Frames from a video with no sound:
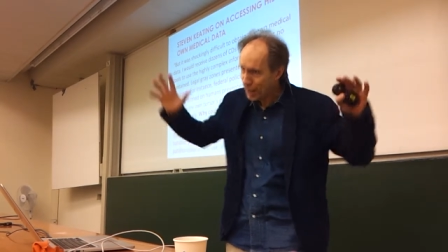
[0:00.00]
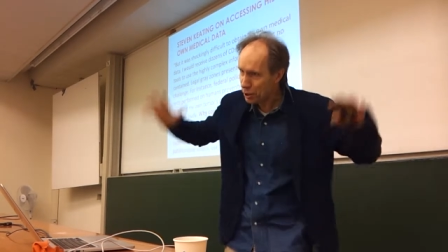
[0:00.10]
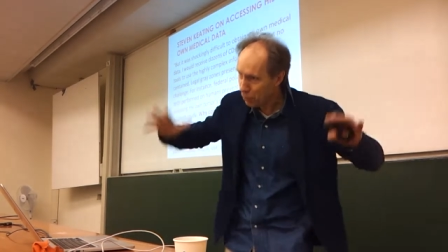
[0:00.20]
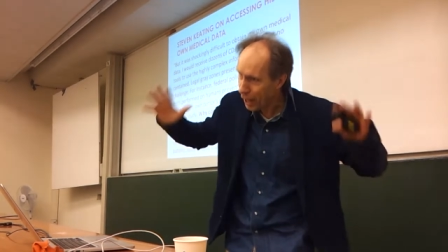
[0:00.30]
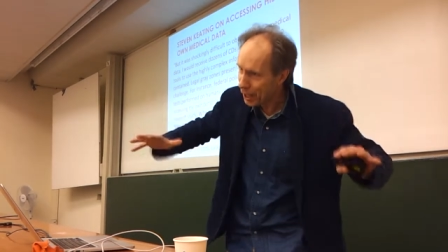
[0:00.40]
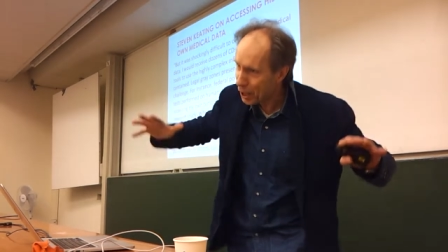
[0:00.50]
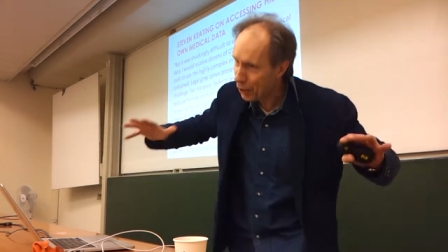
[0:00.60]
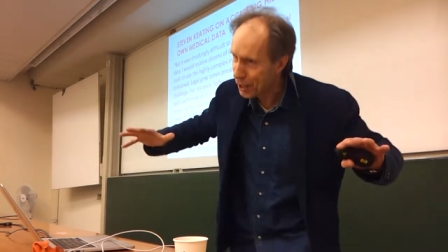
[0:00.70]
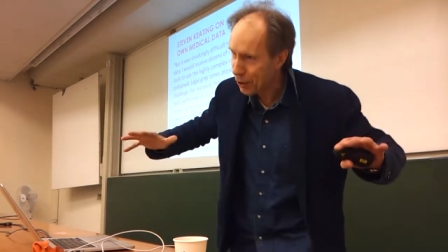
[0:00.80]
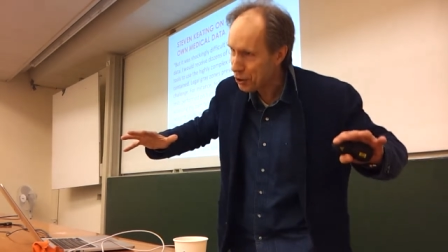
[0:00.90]
That's a while
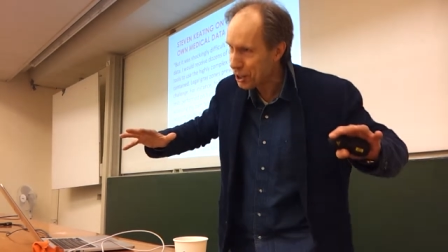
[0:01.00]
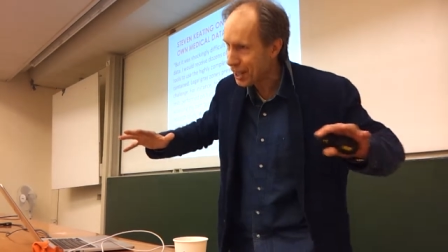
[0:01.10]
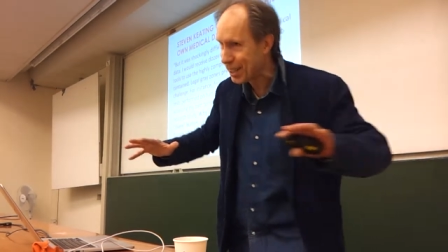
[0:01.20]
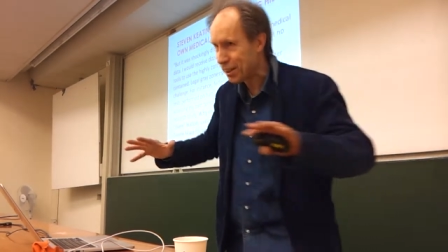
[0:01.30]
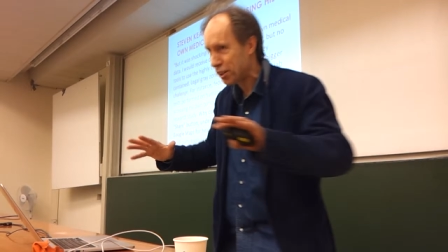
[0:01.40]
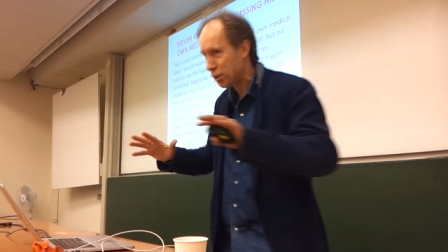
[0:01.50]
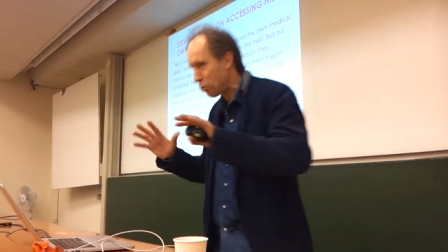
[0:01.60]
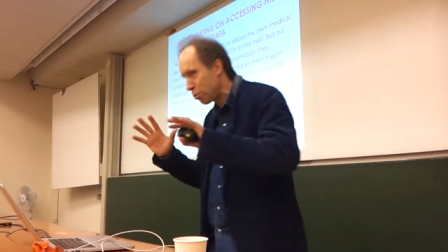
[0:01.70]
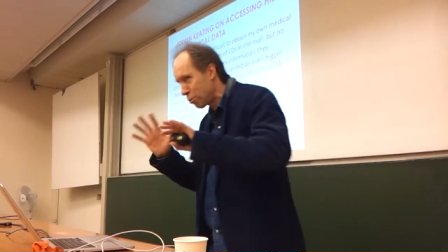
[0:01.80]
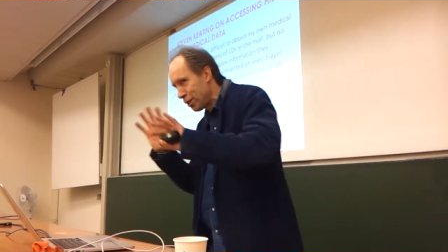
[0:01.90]
ago, now you see again that this,
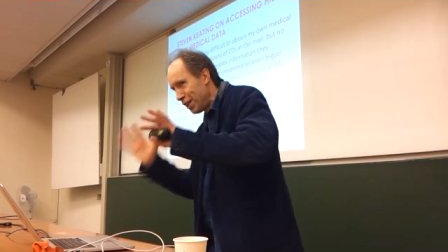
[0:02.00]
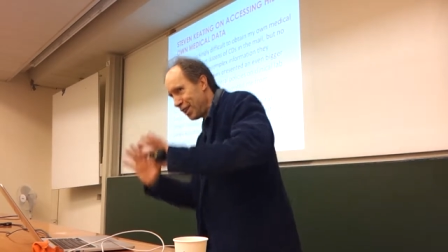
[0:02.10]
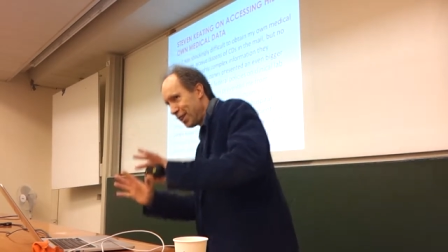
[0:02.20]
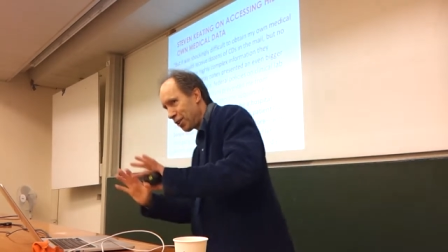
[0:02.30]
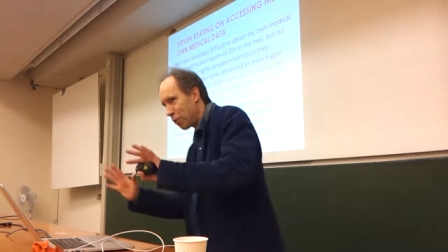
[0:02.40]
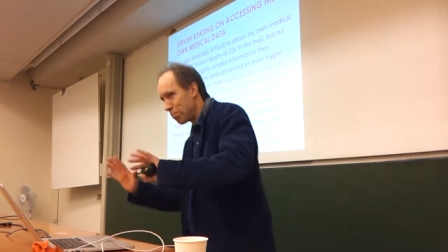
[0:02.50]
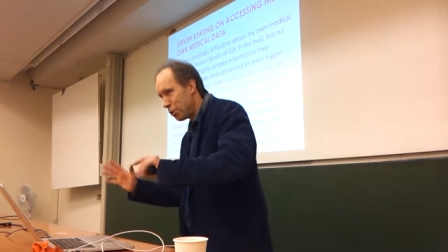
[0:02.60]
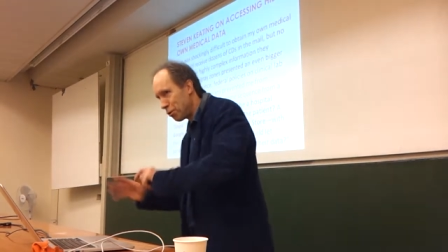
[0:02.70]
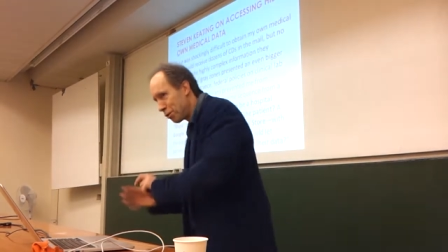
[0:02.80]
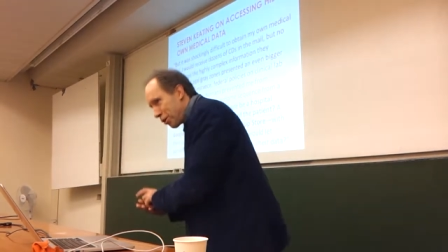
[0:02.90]
don't
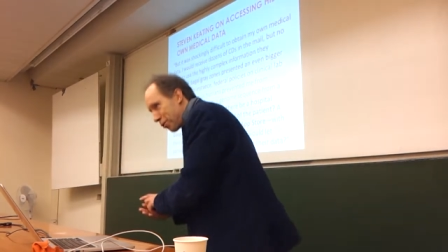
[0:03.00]
move, you